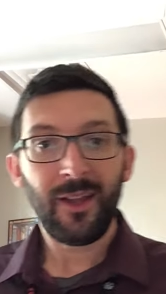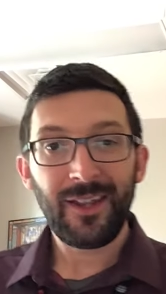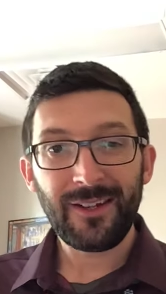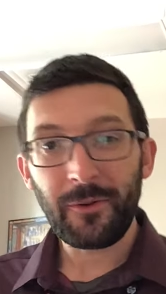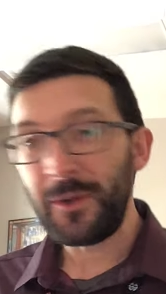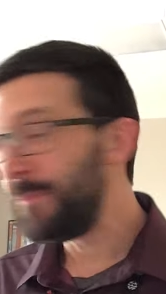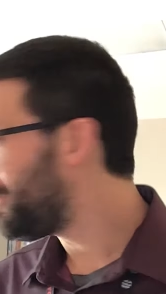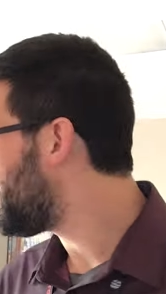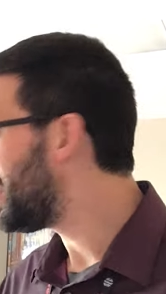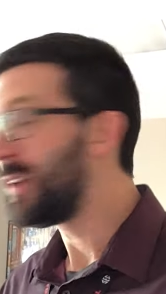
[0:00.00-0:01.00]
Hey everyone.
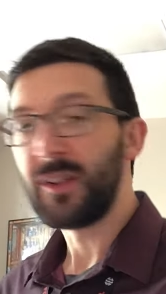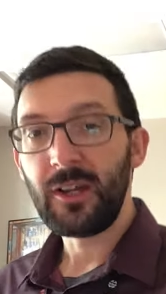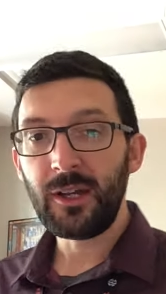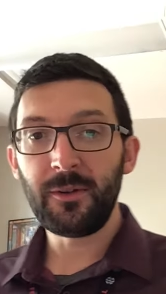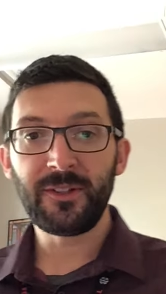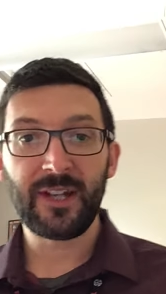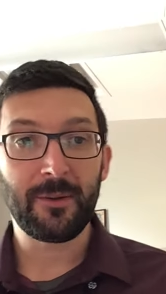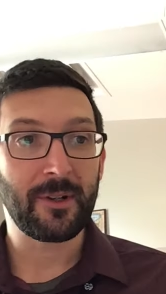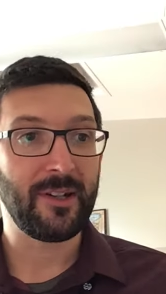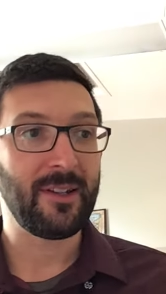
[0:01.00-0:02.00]
So today
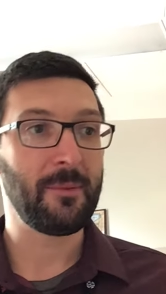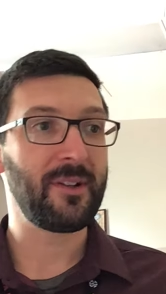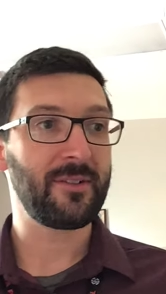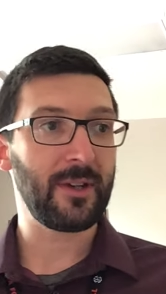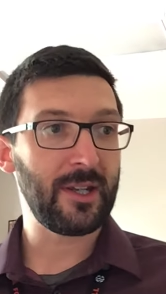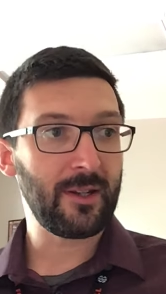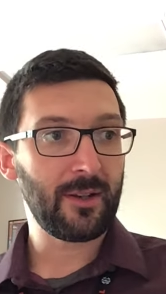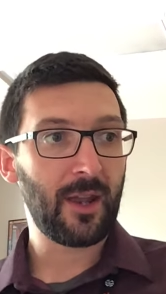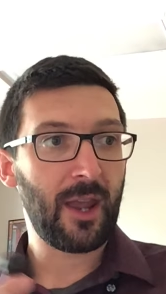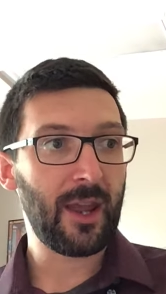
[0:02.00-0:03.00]
I'm going to demonstrate
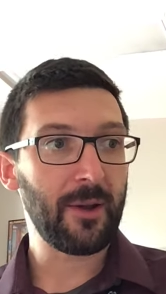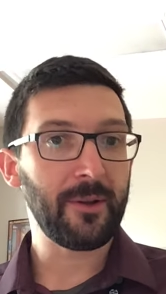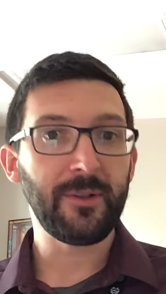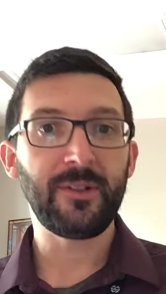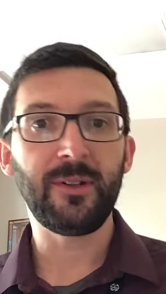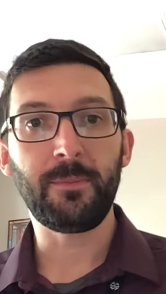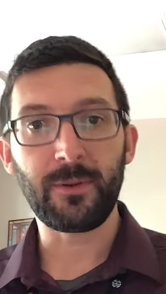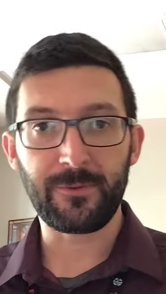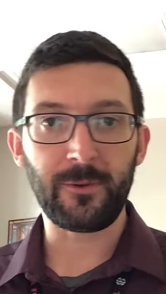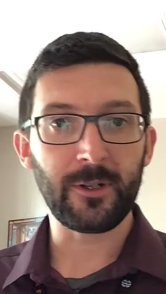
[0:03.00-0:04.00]
how to
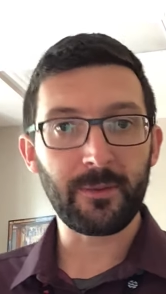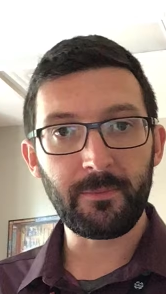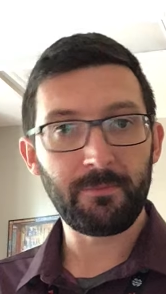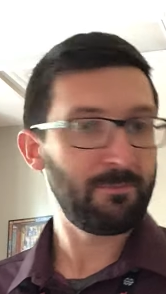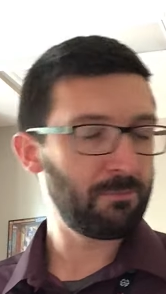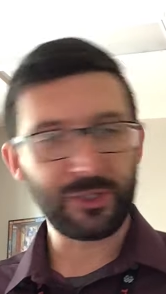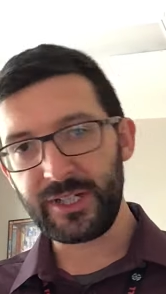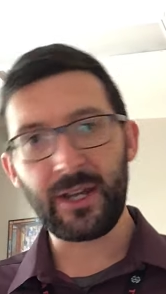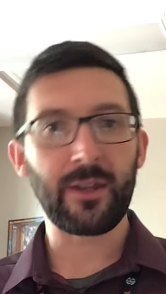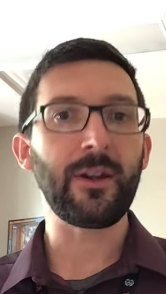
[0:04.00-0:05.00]
put
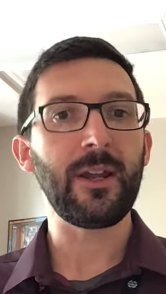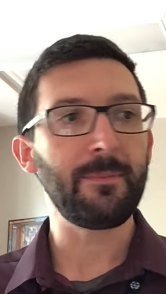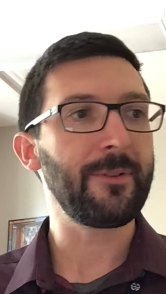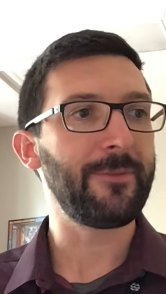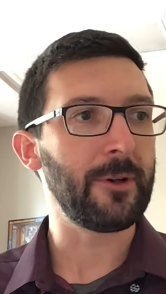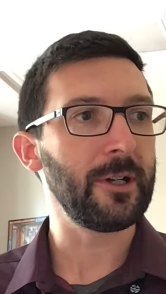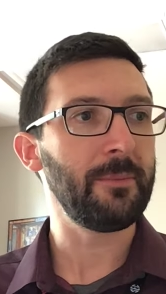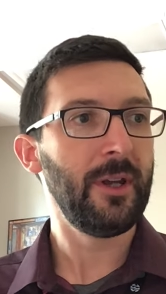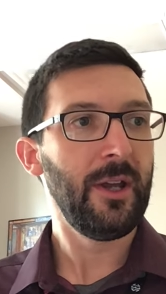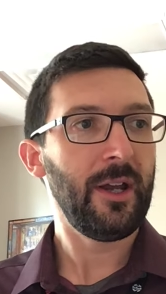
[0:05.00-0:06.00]
together and perform